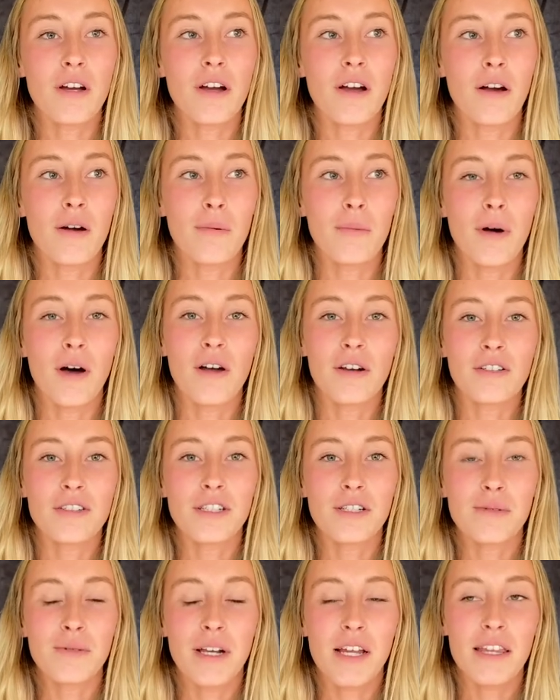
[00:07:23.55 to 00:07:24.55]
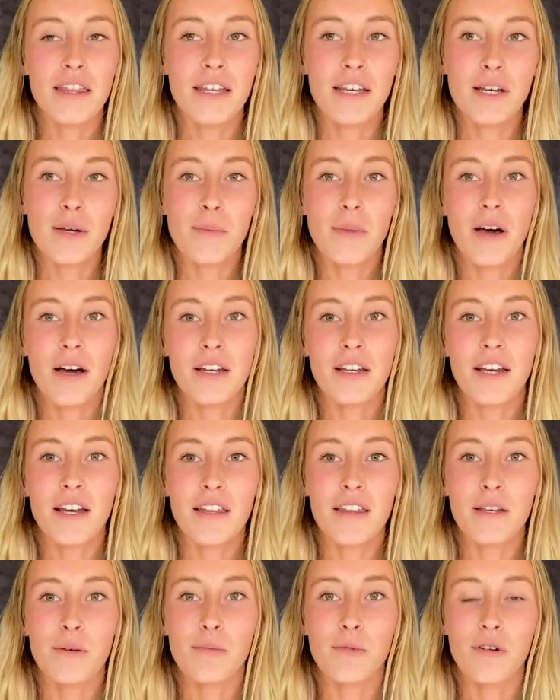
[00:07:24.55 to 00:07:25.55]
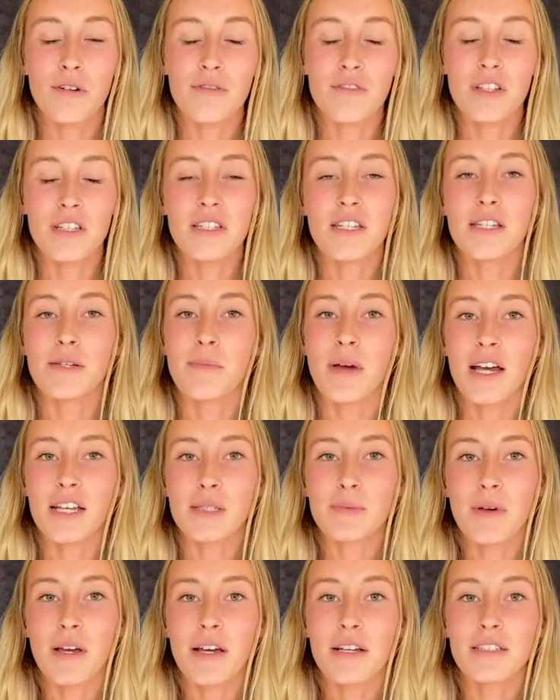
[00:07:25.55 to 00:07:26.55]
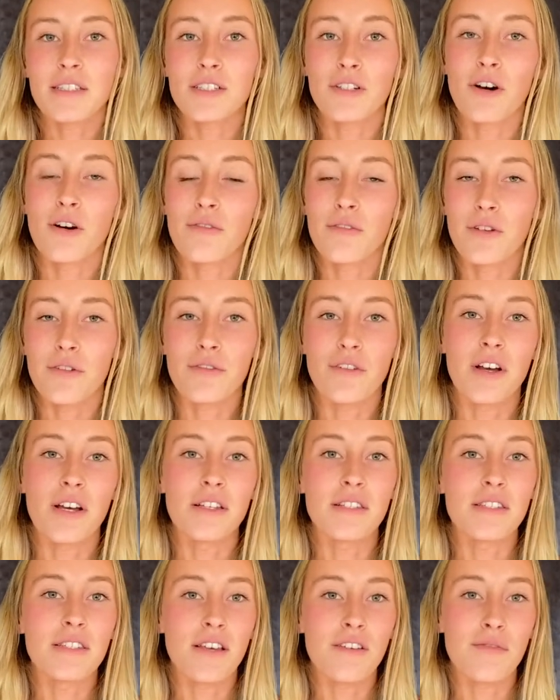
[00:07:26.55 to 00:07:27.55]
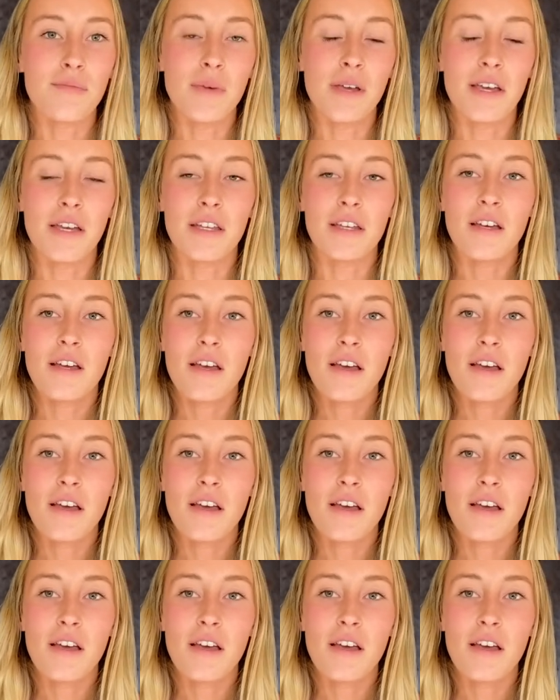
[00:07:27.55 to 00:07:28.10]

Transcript: Honestly, when I think about it, I think more of the team aspect and all of the friends I've made